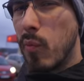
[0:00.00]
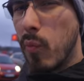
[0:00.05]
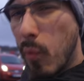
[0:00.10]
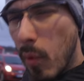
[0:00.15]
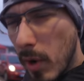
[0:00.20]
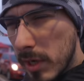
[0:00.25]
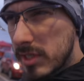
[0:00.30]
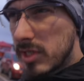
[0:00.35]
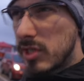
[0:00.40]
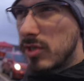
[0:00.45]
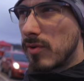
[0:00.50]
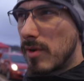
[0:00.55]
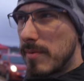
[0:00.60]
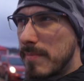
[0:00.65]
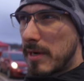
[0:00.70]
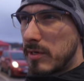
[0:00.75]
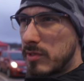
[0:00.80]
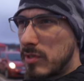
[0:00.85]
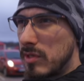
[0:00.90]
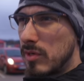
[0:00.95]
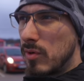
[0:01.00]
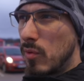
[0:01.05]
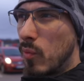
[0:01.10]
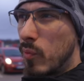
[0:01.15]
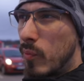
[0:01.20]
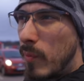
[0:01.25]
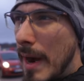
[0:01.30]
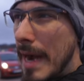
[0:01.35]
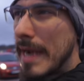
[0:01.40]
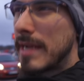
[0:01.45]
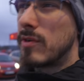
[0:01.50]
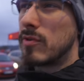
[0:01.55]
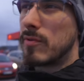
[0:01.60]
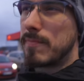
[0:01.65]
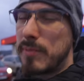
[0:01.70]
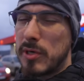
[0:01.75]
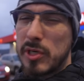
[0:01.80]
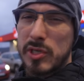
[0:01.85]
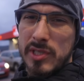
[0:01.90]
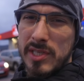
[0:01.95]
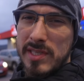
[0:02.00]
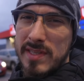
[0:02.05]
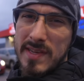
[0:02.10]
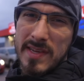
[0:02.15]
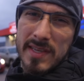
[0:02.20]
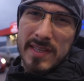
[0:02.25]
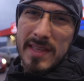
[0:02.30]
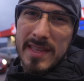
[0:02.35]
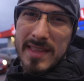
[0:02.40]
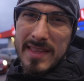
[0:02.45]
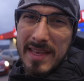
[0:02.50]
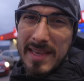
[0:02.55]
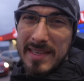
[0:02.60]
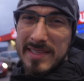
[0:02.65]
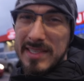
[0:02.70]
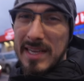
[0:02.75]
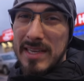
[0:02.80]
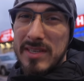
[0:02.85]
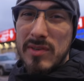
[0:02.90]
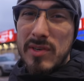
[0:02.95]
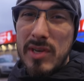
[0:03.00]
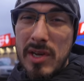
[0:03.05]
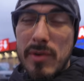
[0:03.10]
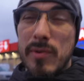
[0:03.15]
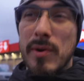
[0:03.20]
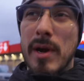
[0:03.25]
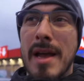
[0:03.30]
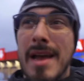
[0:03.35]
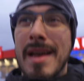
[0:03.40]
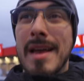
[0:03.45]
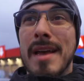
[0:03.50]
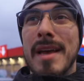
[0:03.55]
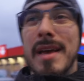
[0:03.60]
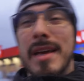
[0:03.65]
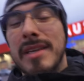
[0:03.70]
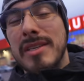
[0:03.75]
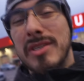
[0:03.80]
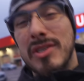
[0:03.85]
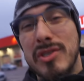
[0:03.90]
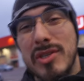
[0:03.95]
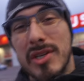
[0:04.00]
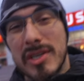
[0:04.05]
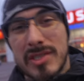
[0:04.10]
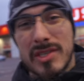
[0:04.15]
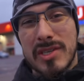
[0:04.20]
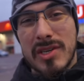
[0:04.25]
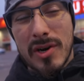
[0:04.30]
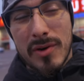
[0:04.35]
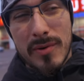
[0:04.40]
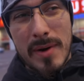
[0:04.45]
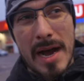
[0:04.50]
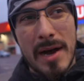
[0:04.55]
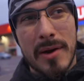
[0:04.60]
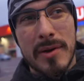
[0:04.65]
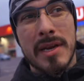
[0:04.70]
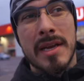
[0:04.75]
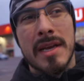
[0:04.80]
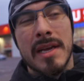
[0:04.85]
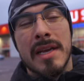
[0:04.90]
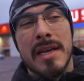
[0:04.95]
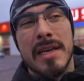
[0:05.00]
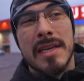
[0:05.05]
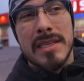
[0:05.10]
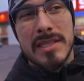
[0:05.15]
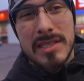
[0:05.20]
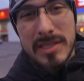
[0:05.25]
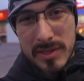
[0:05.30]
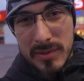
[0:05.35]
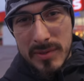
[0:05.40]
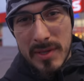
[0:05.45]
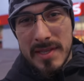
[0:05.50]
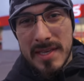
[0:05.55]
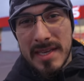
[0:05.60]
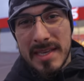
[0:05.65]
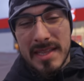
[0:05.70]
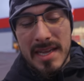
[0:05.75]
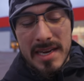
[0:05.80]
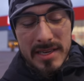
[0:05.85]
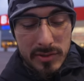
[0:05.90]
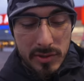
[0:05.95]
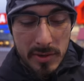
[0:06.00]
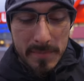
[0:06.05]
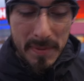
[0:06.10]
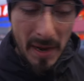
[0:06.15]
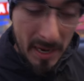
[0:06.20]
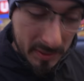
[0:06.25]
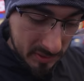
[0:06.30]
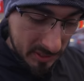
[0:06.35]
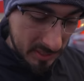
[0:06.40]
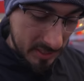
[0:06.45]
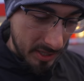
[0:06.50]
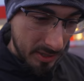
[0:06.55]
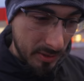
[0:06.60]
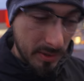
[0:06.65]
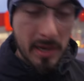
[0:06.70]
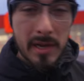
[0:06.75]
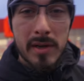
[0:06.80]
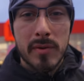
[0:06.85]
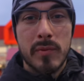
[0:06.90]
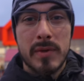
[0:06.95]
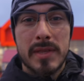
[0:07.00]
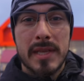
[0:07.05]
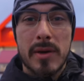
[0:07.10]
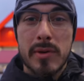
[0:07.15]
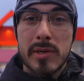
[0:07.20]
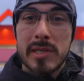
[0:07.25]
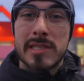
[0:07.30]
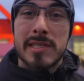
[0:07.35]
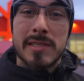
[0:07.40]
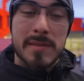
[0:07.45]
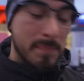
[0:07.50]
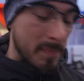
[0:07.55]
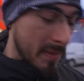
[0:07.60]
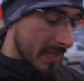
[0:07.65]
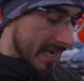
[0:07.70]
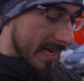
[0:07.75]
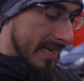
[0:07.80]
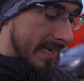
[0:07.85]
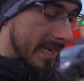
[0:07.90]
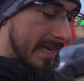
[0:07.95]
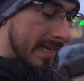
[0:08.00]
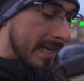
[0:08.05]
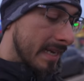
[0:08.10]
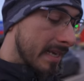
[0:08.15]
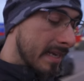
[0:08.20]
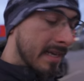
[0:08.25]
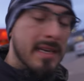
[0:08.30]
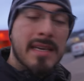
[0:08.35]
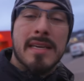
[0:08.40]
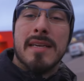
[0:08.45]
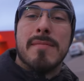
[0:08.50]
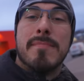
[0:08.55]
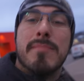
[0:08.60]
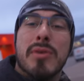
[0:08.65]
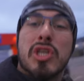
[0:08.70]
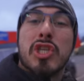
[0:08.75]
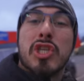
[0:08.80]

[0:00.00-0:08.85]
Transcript: what you're about to do, why you're purchasing the things that you do. You just go out, do the thing that you're about to do without explaining, but